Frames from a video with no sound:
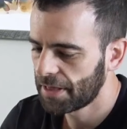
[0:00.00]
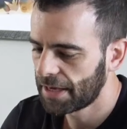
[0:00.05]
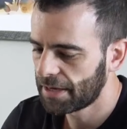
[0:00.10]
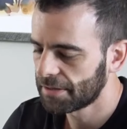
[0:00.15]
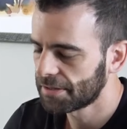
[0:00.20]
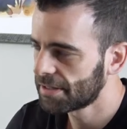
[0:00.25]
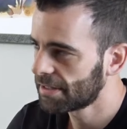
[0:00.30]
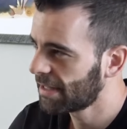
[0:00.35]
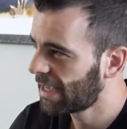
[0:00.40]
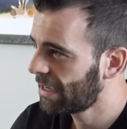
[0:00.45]
like a
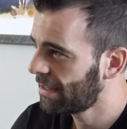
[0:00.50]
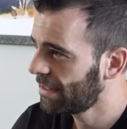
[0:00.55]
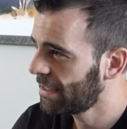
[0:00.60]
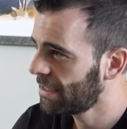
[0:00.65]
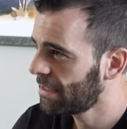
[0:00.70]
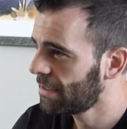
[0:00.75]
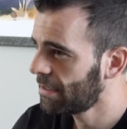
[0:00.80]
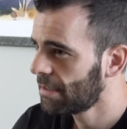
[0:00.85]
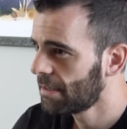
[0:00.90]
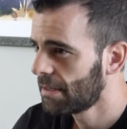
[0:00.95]

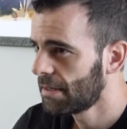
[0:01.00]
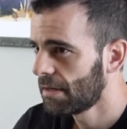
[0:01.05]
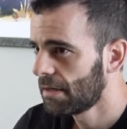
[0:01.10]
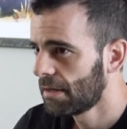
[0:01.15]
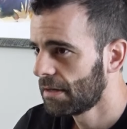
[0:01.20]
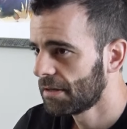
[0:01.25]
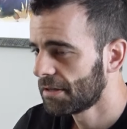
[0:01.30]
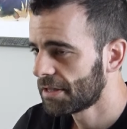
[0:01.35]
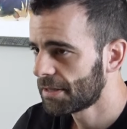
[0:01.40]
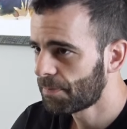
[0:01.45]
slightly
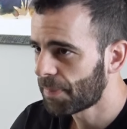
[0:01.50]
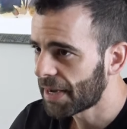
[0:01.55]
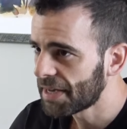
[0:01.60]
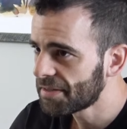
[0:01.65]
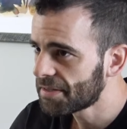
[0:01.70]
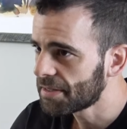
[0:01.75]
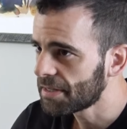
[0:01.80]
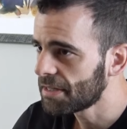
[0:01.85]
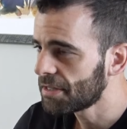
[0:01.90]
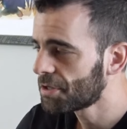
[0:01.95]

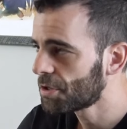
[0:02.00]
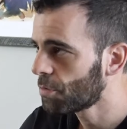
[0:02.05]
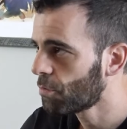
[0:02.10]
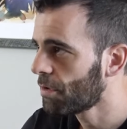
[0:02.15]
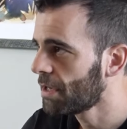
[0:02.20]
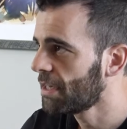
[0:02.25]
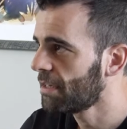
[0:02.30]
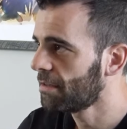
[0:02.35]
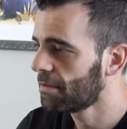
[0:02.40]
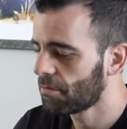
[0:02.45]
spicy,
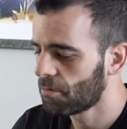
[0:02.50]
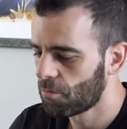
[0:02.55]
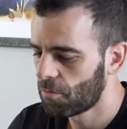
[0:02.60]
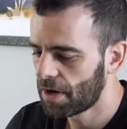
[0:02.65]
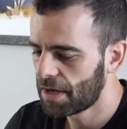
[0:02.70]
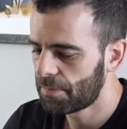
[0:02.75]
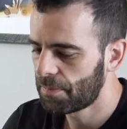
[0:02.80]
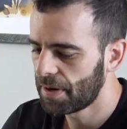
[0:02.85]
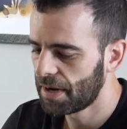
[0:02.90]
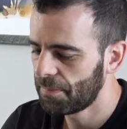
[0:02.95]
sweet
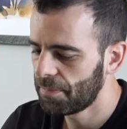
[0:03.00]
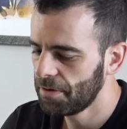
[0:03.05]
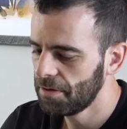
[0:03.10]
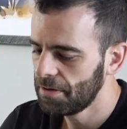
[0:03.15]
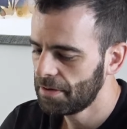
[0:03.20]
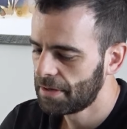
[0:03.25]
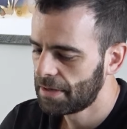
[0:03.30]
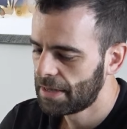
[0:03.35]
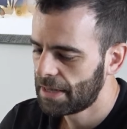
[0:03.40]
red pepper.